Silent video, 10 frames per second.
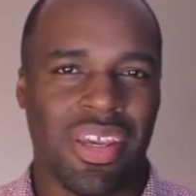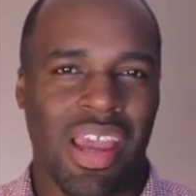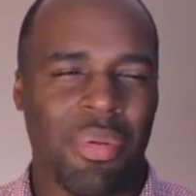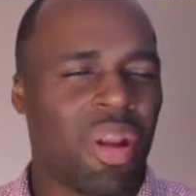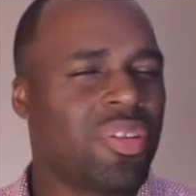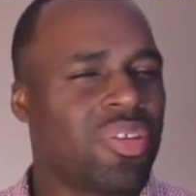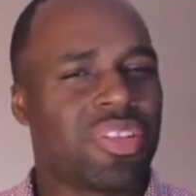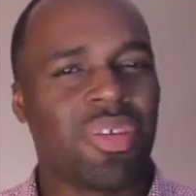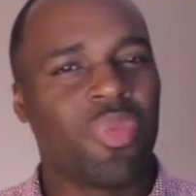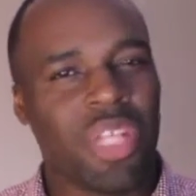I mean, aren't there
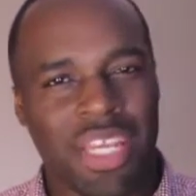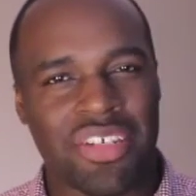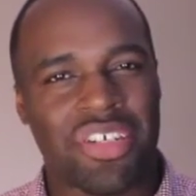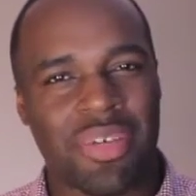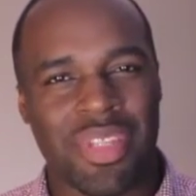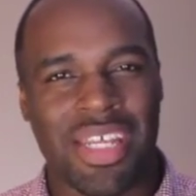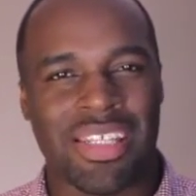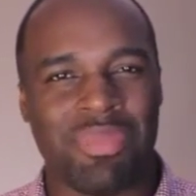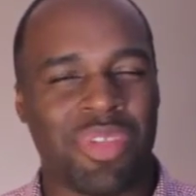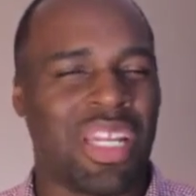some relationships that
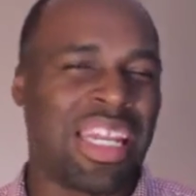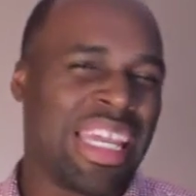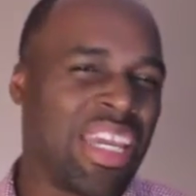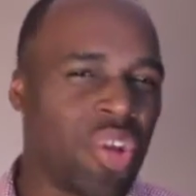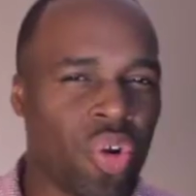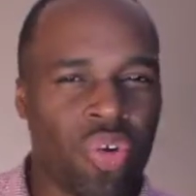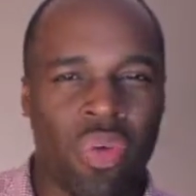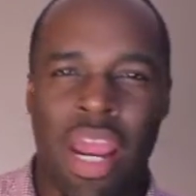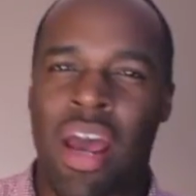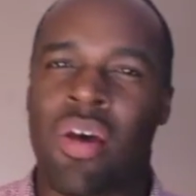seem to linger
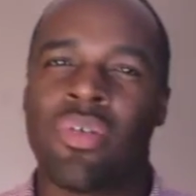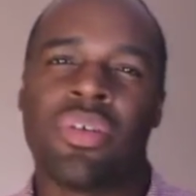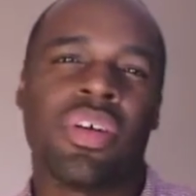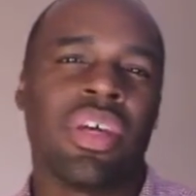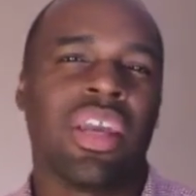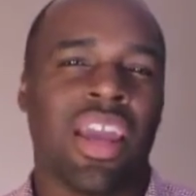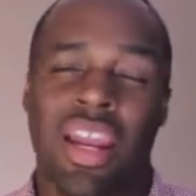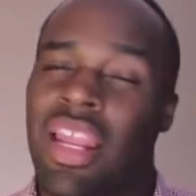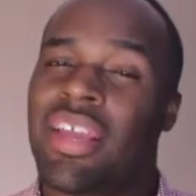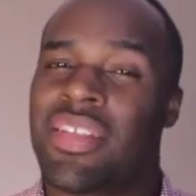around?
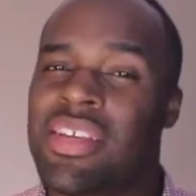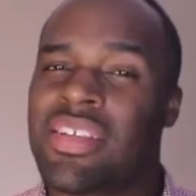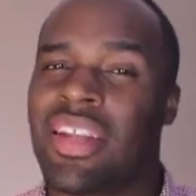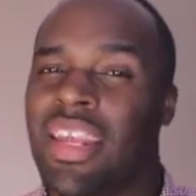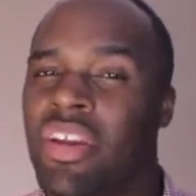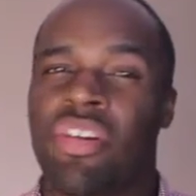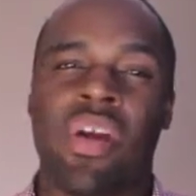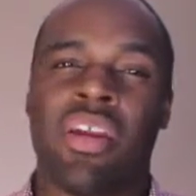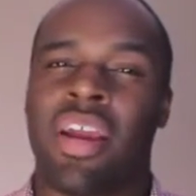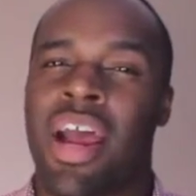Kind of like things that linger
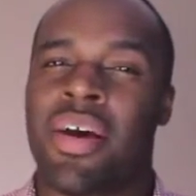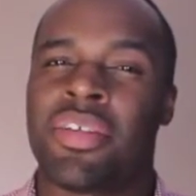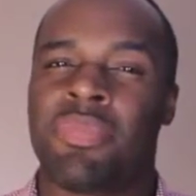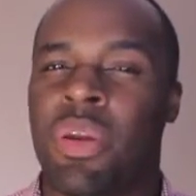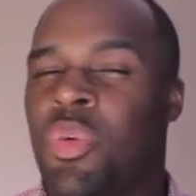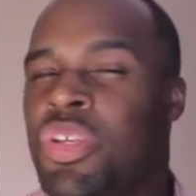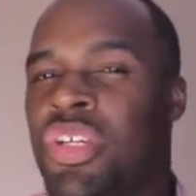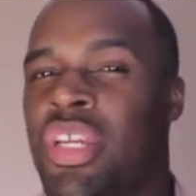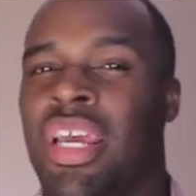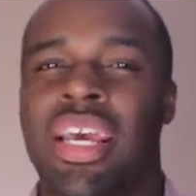around our house. Maybe we
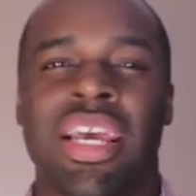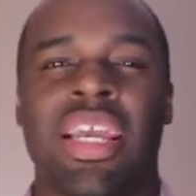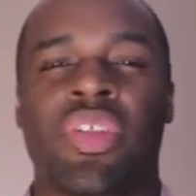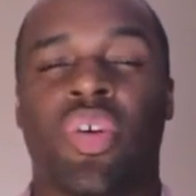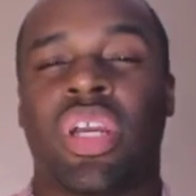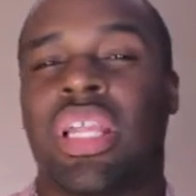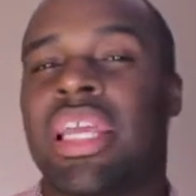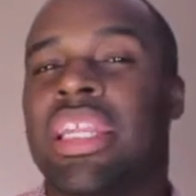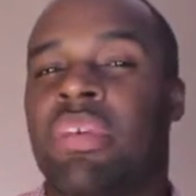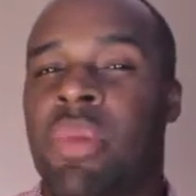should either
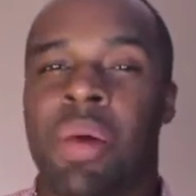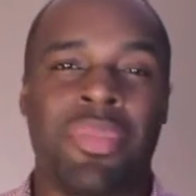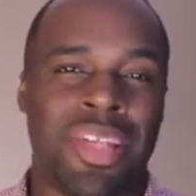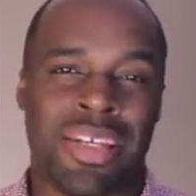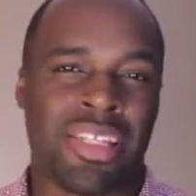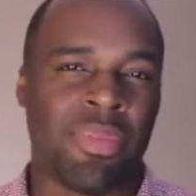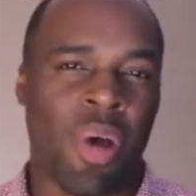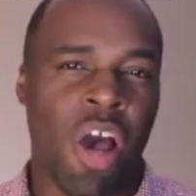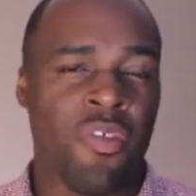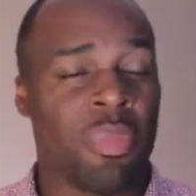clean them up, dust them
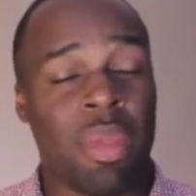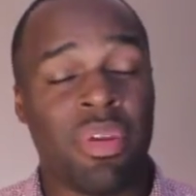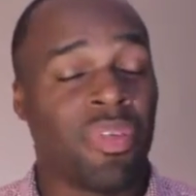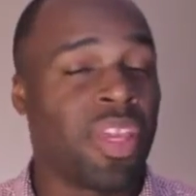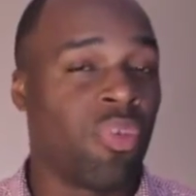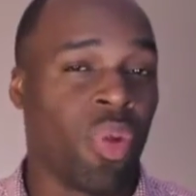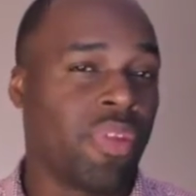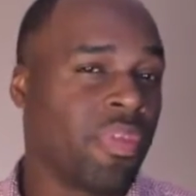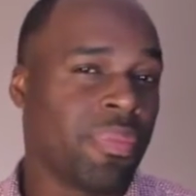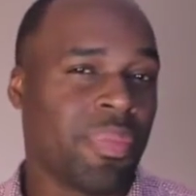off, or maybe even get rid
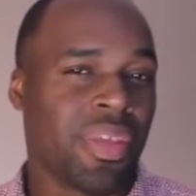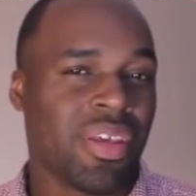of them.